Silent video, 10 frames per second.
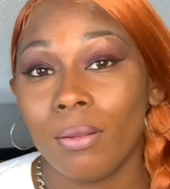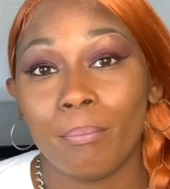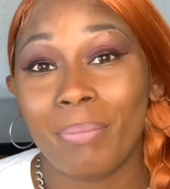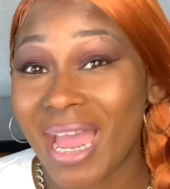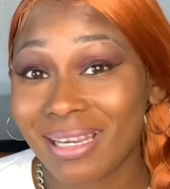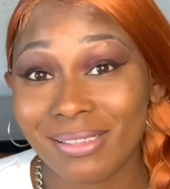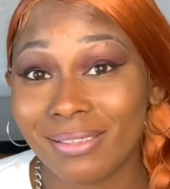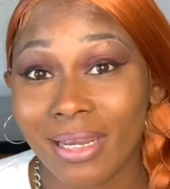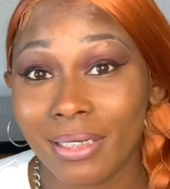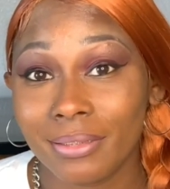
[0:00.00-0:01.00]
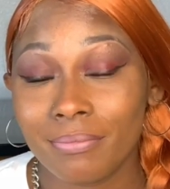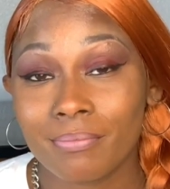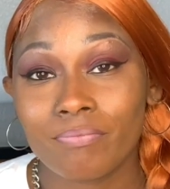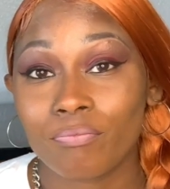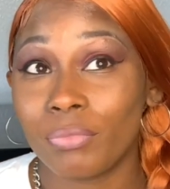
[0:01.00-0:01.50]
Back in the day,
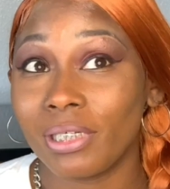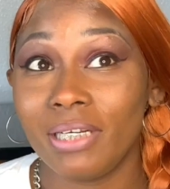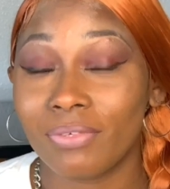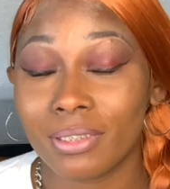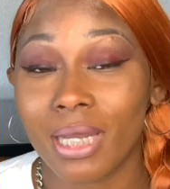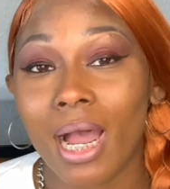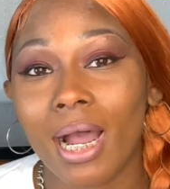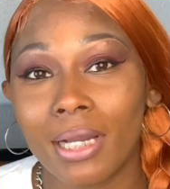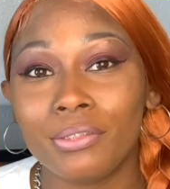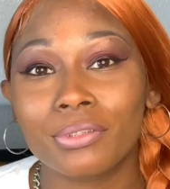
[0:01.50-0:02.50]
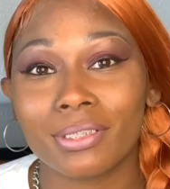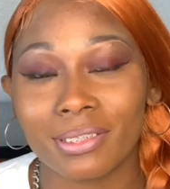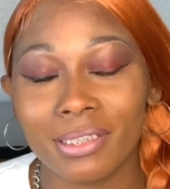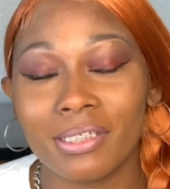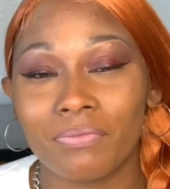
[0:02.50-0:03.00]
believe it or not, I used to
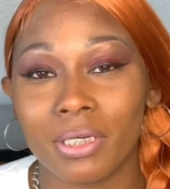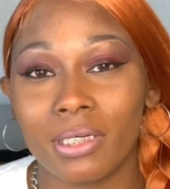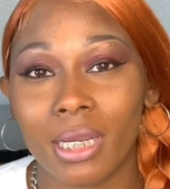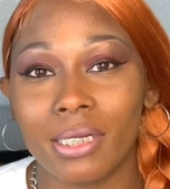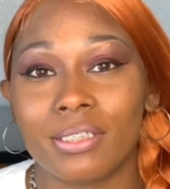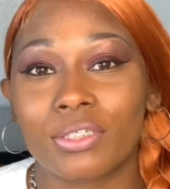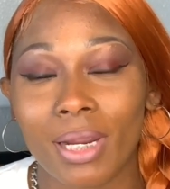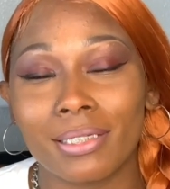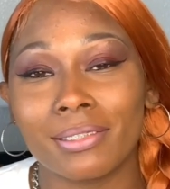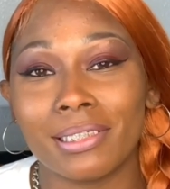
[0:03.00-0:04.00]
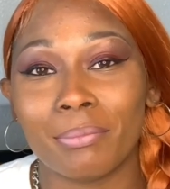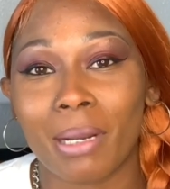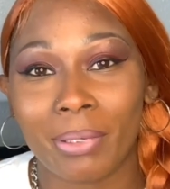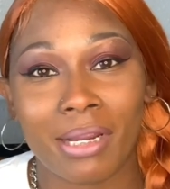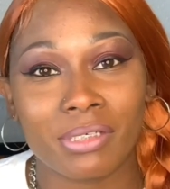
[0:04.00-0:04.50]
live in a trailer in my
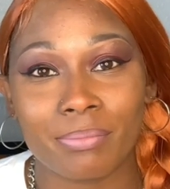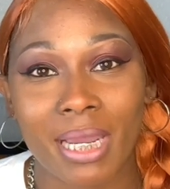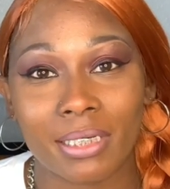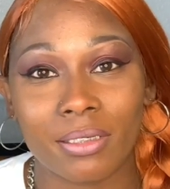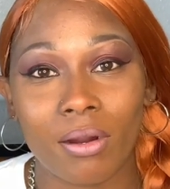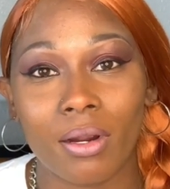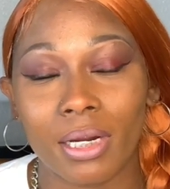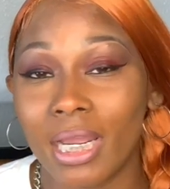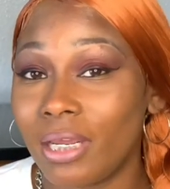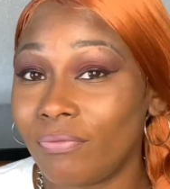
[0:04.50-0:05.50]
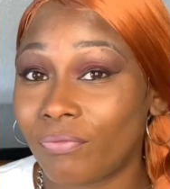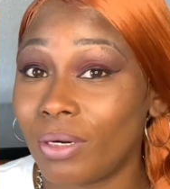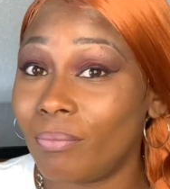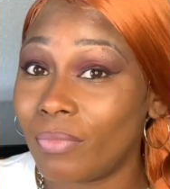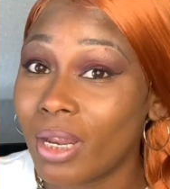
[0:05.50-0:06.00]
parents' backyard. And
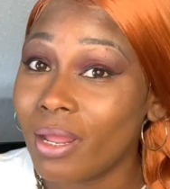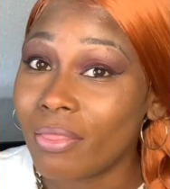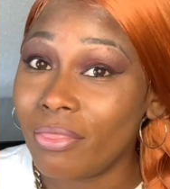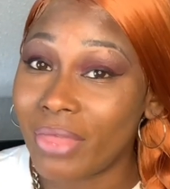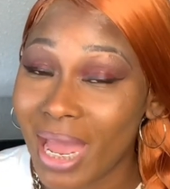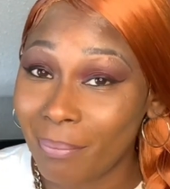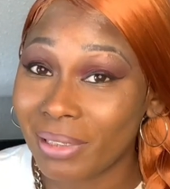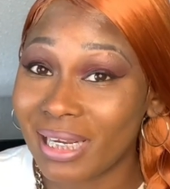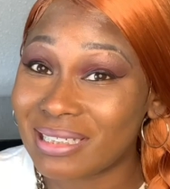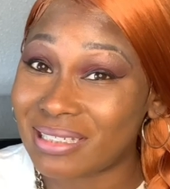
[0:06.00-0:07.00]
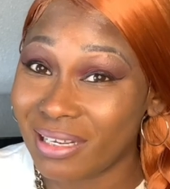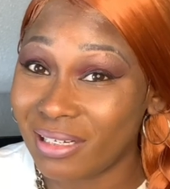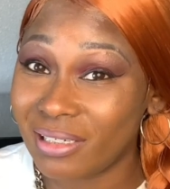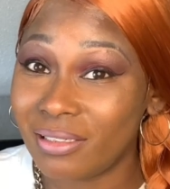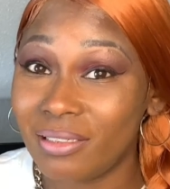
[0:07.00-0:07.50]
from that place
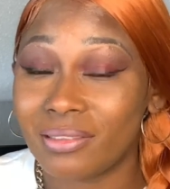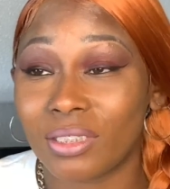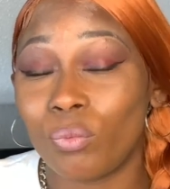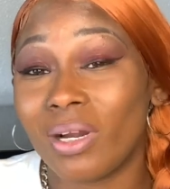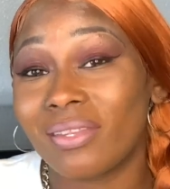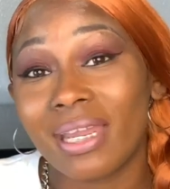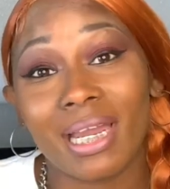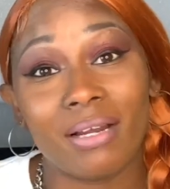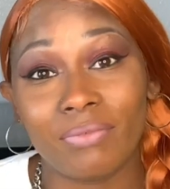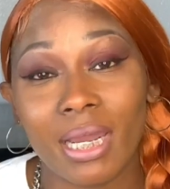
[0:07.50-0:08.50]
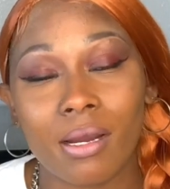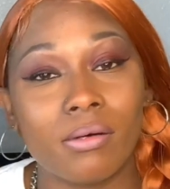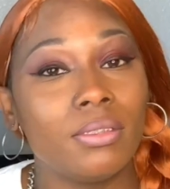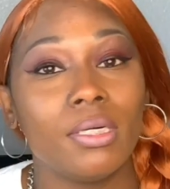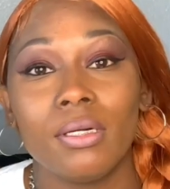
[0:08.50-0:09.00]
then to what they have now,
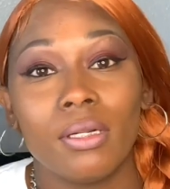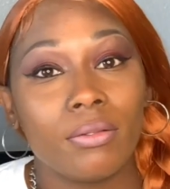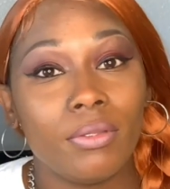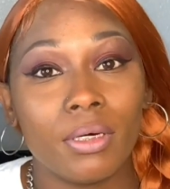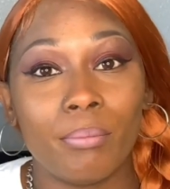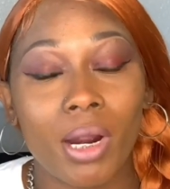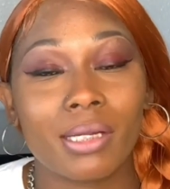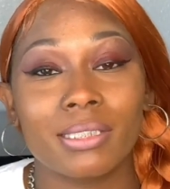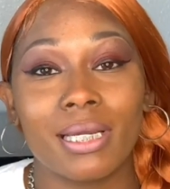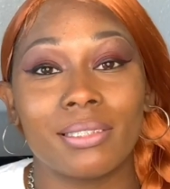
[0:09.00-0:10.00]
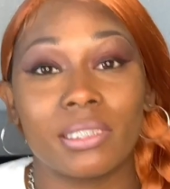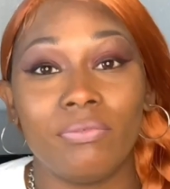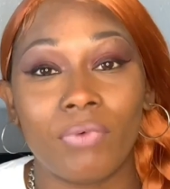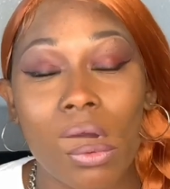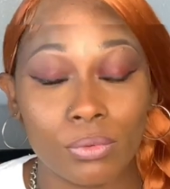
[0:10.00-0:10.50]
the market has
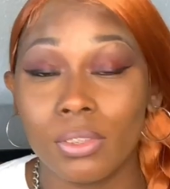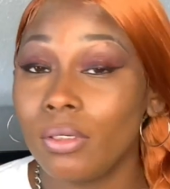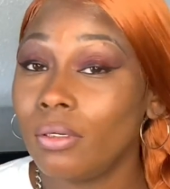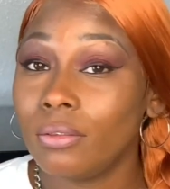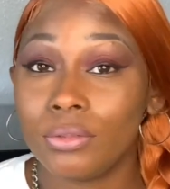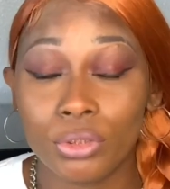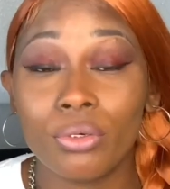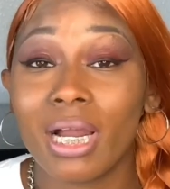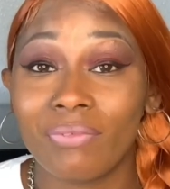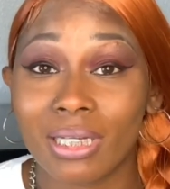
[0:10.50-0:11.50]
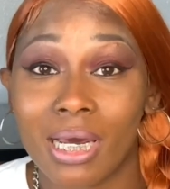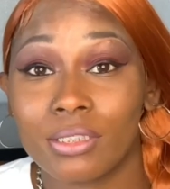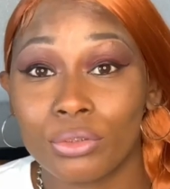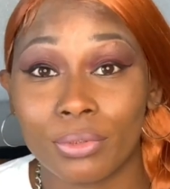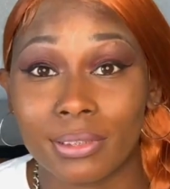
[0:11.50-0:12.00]
evolved. You'll have a lot
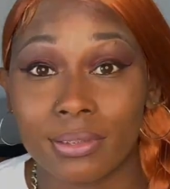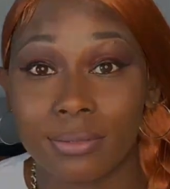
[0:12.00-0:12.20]
of choices.